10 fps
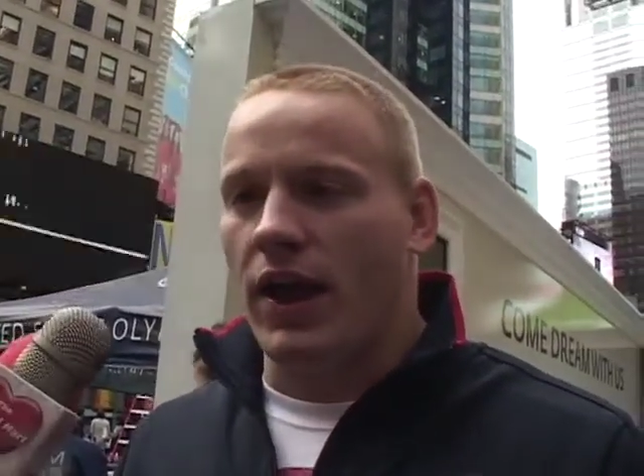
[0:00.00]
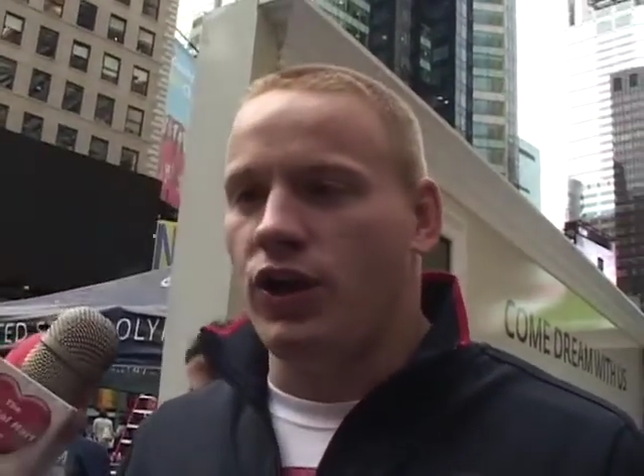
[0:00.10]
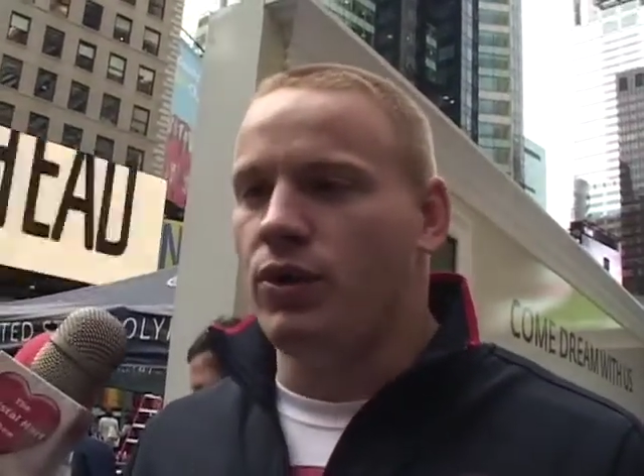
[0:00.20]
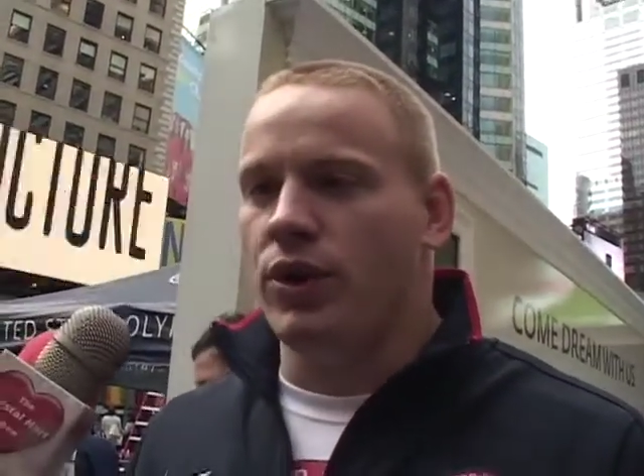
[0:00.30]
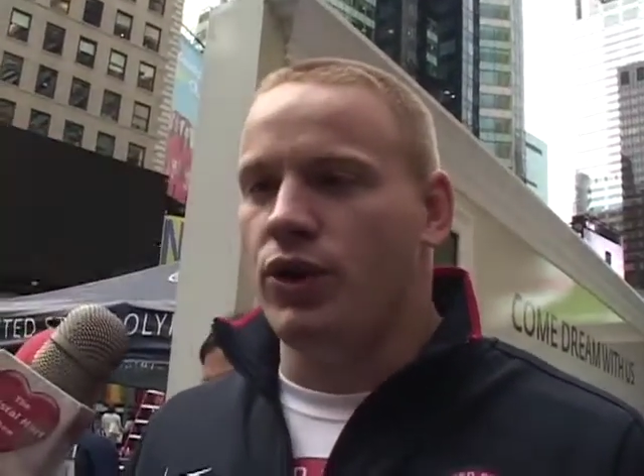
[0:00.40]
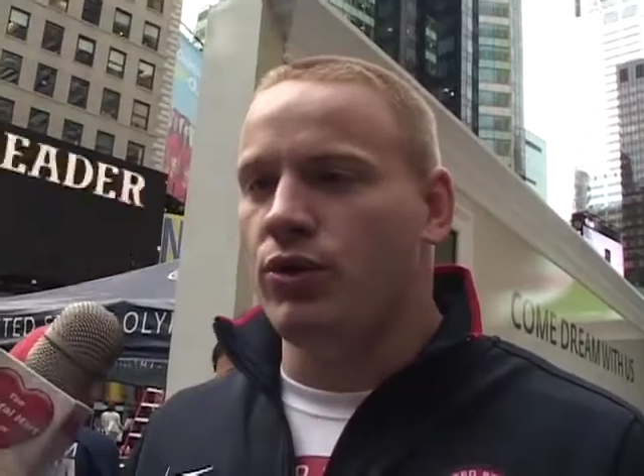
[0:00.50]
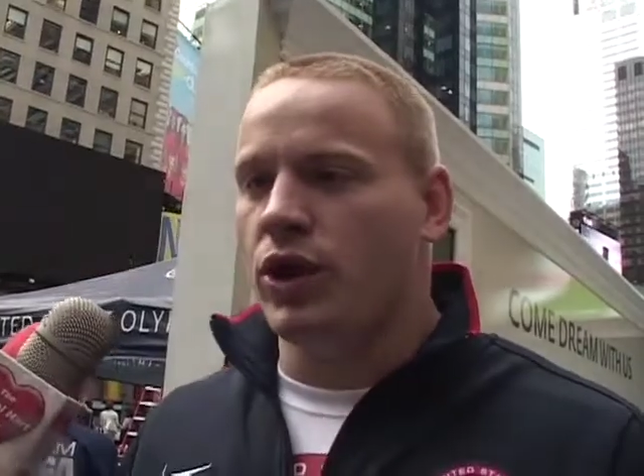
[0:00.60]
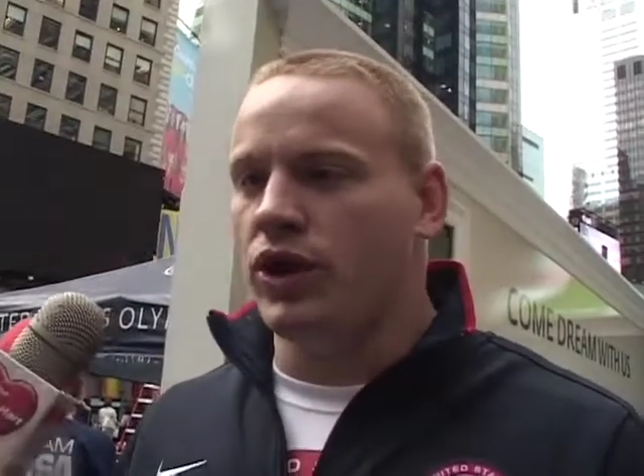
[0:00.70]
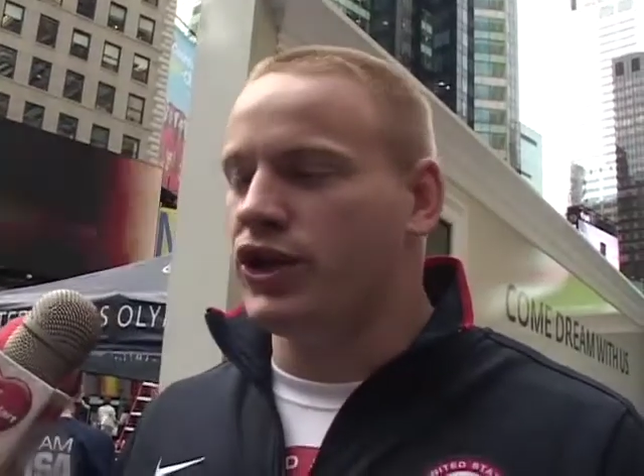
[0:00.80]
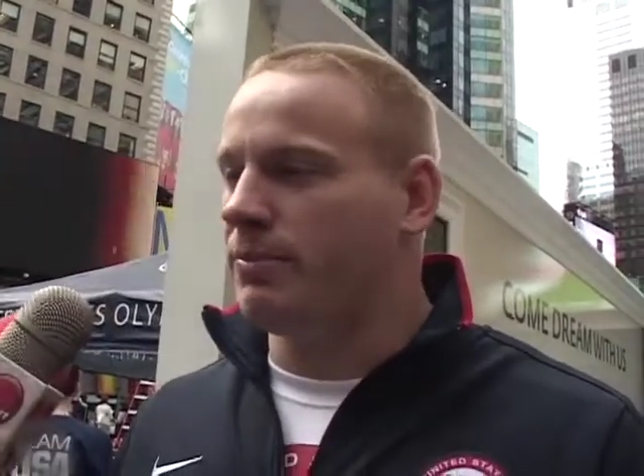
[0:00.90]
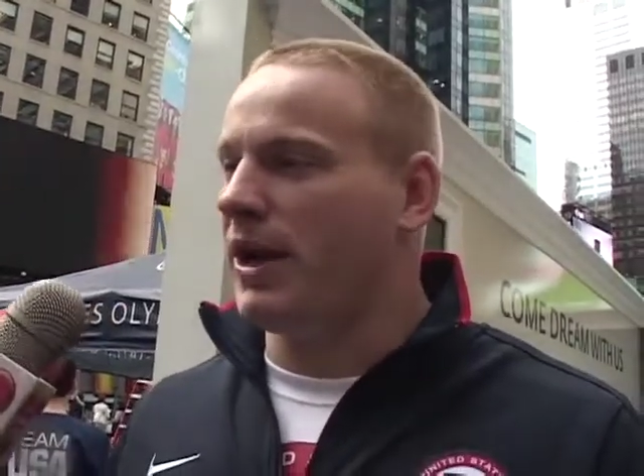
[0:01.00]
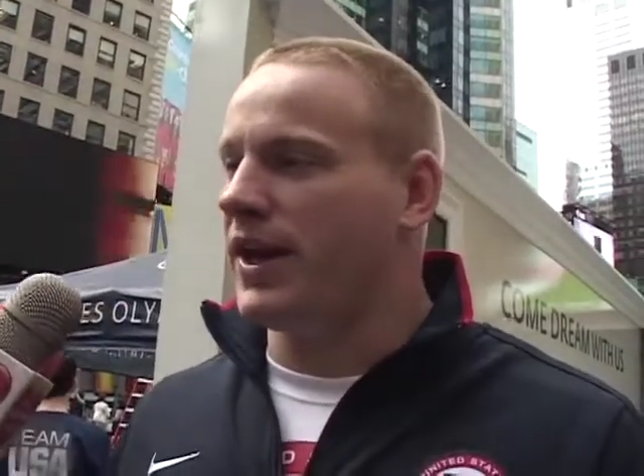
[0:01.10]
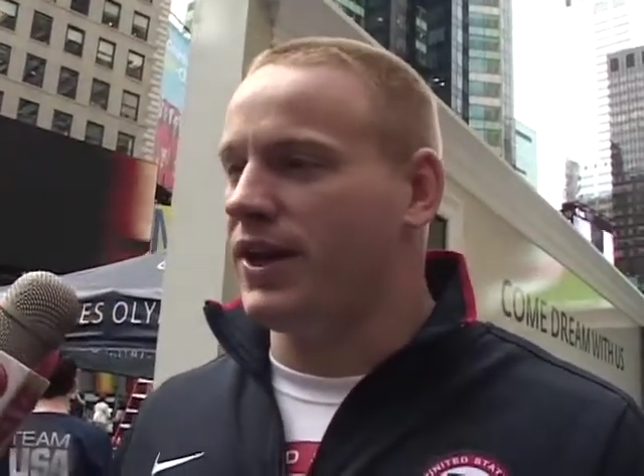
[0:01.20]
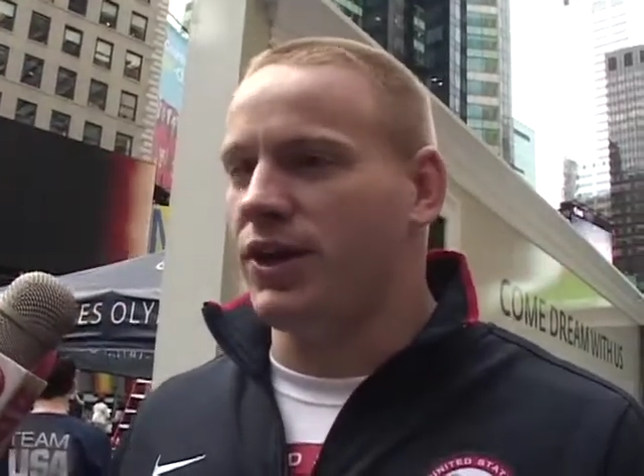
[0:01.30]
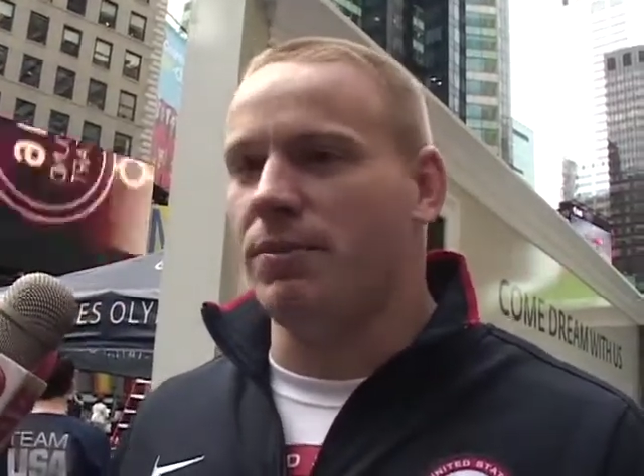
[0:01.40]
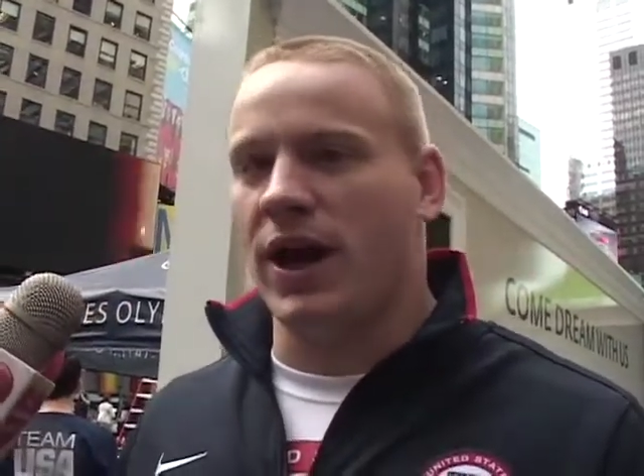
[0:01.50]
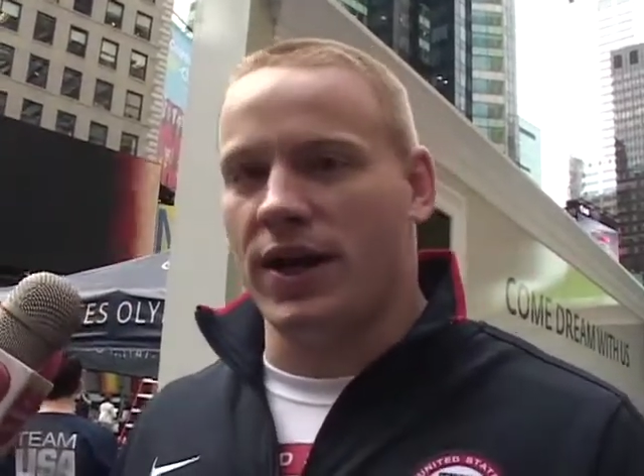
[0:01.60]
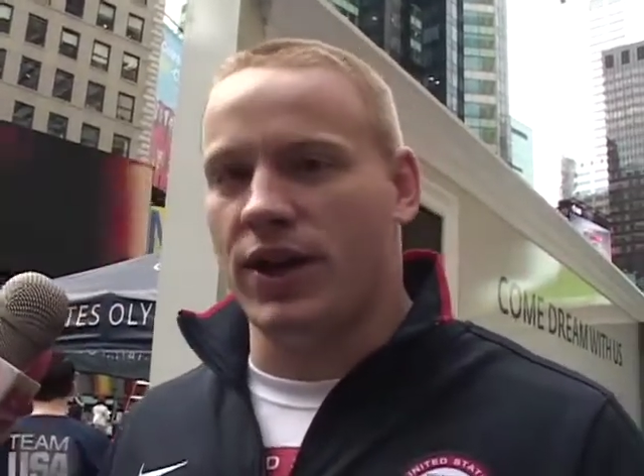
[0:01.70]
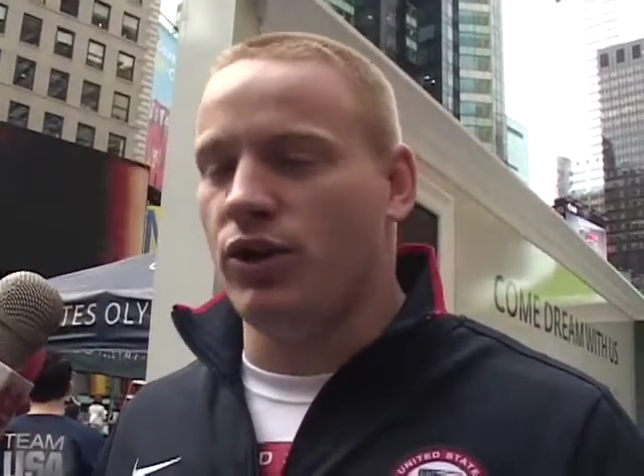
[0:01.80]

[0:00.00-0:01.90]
you you learn your mind and your body,